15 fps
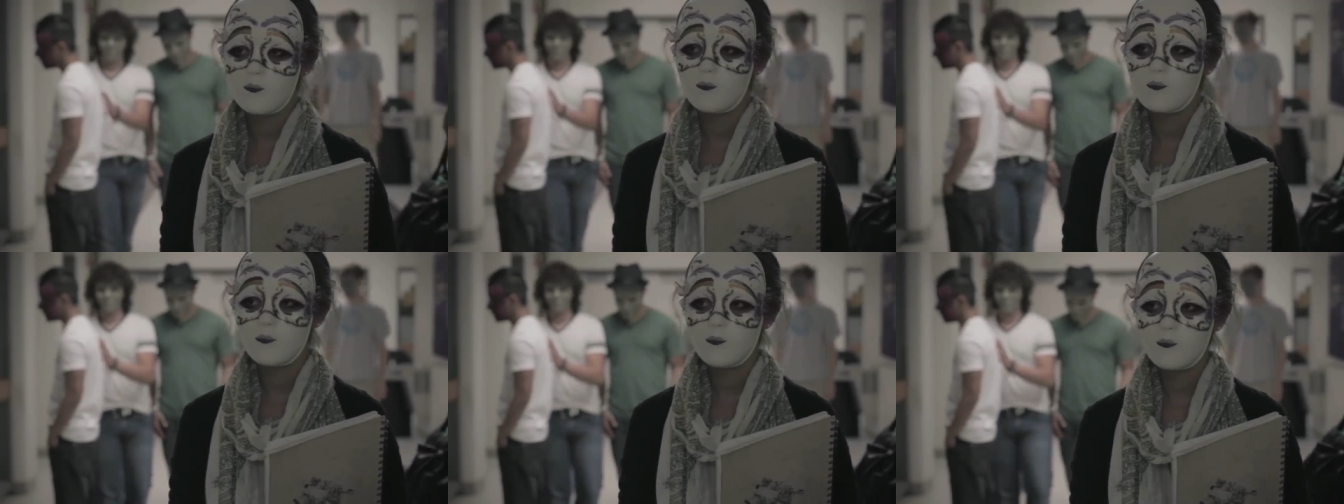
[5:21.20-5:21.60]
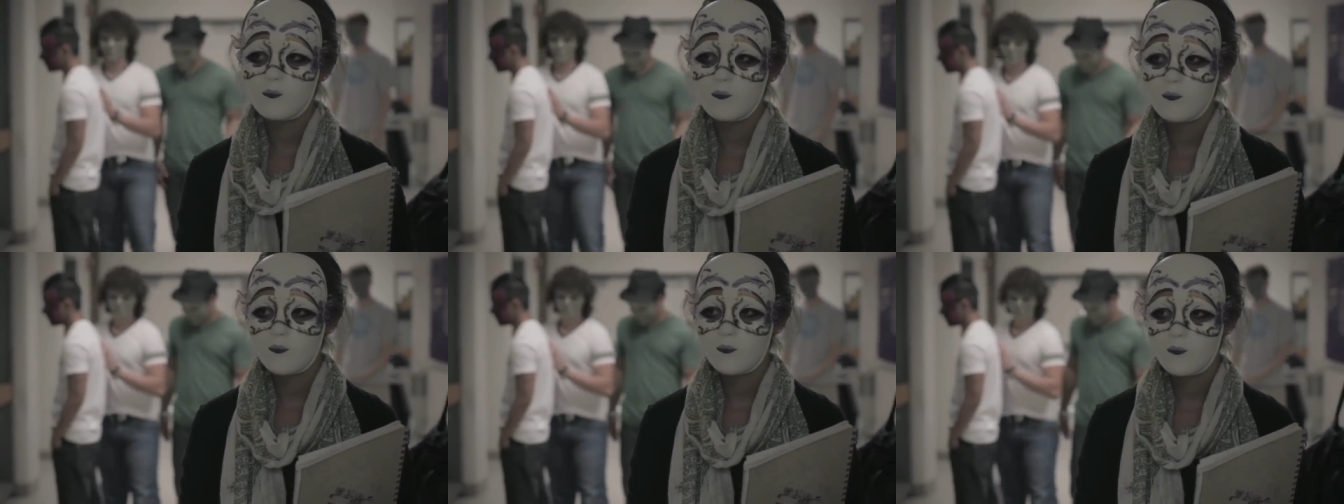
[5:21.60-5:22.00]

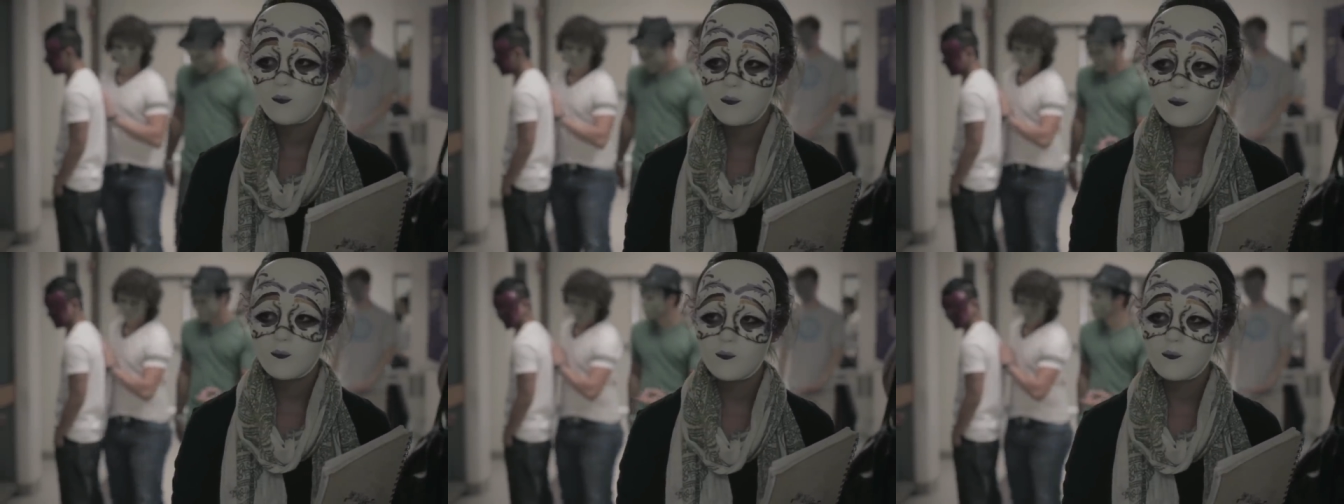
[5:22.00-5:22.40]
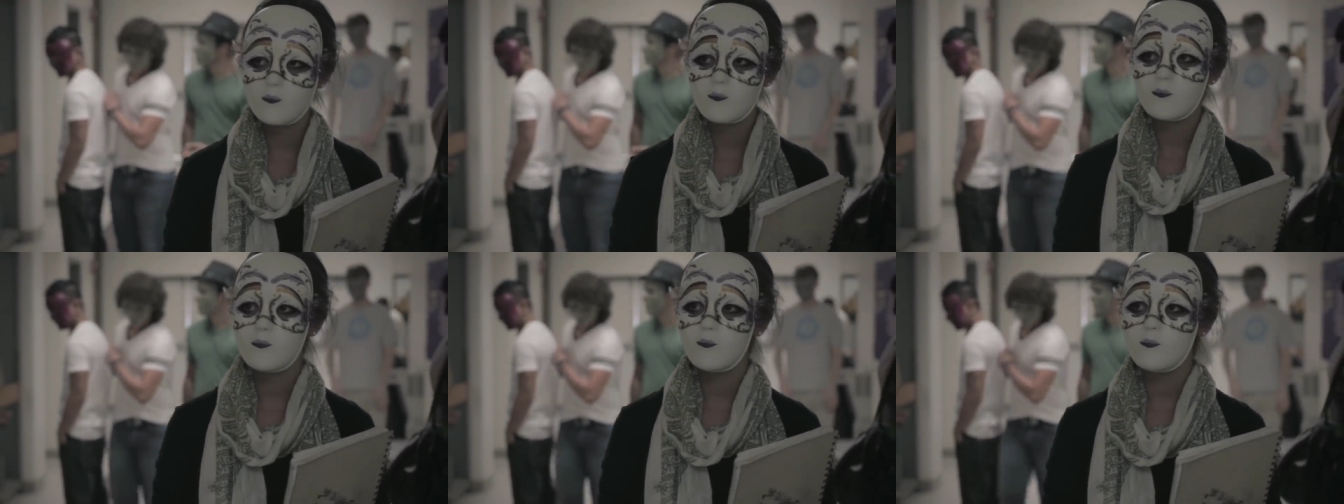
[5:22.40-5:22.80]
Contentment
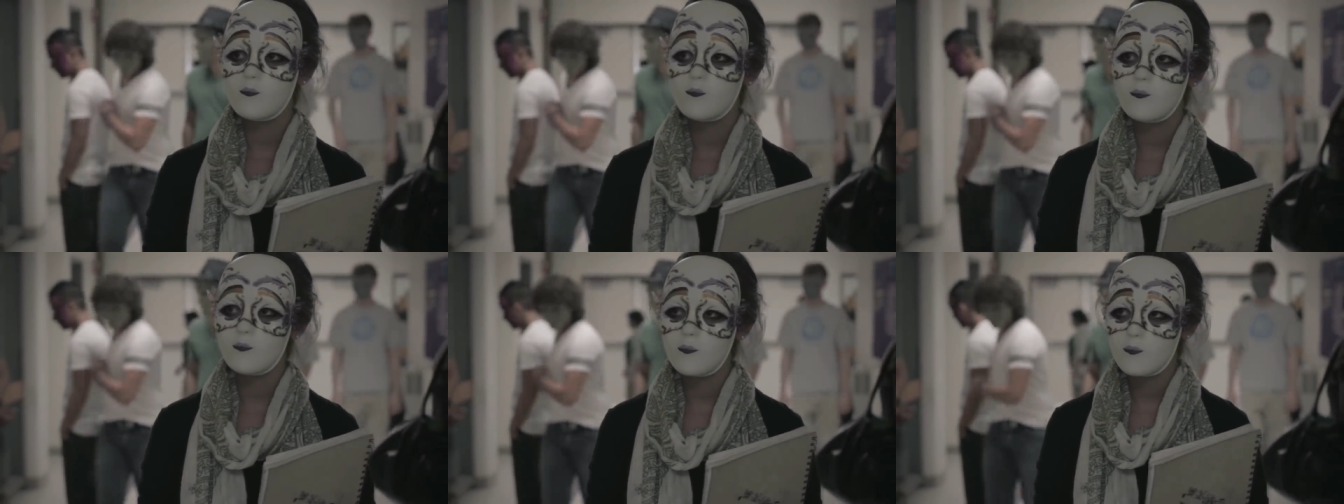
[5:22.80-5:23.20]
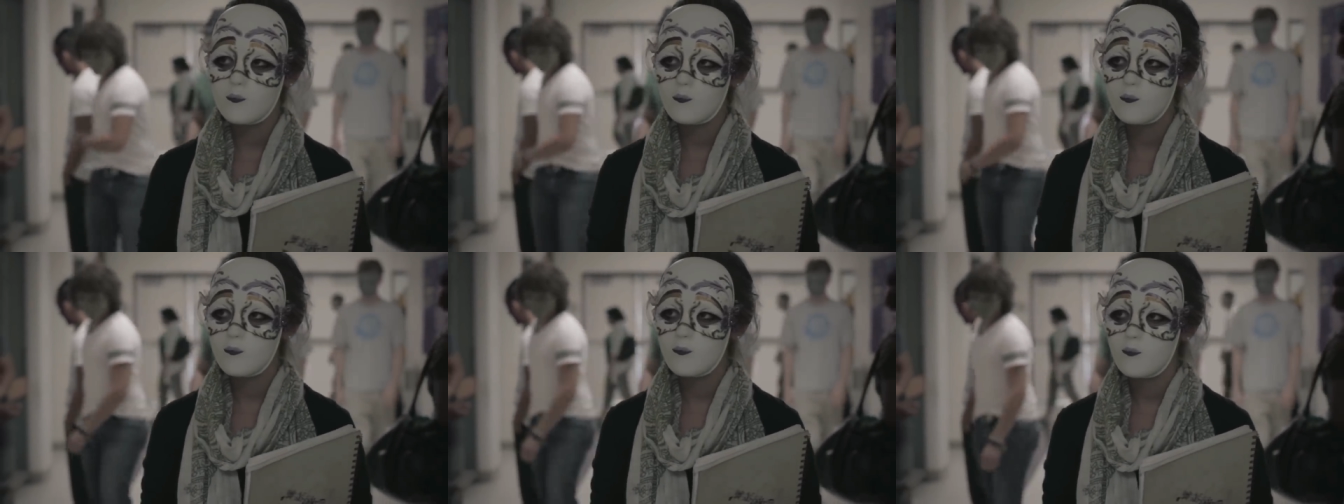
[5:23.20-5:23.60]
lies in the
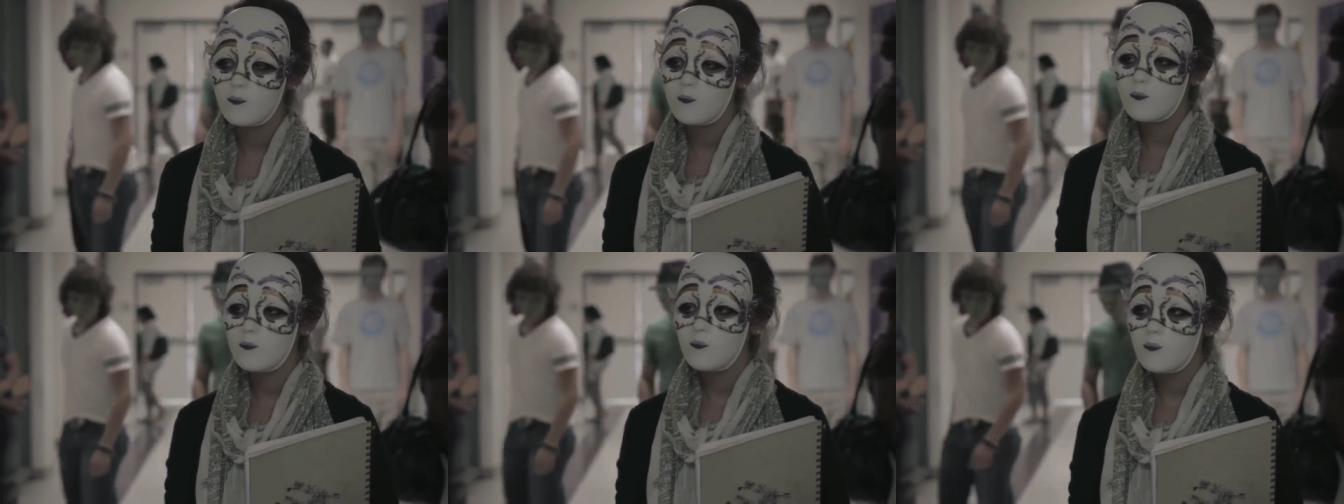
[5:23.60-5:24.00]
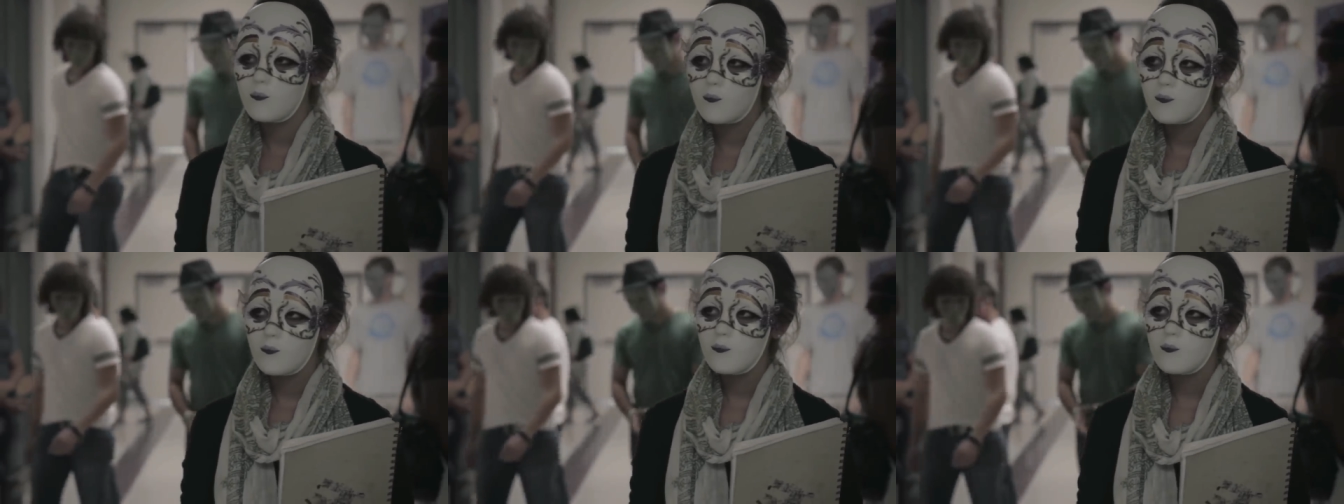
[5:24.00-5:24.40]
remembrance of
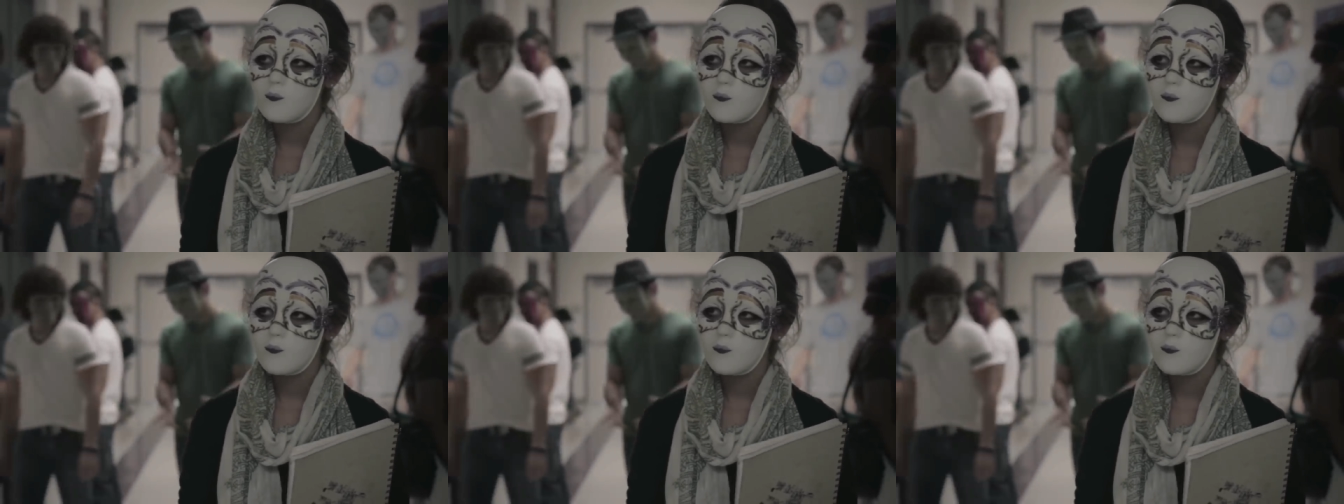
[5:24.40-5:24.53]
Allah.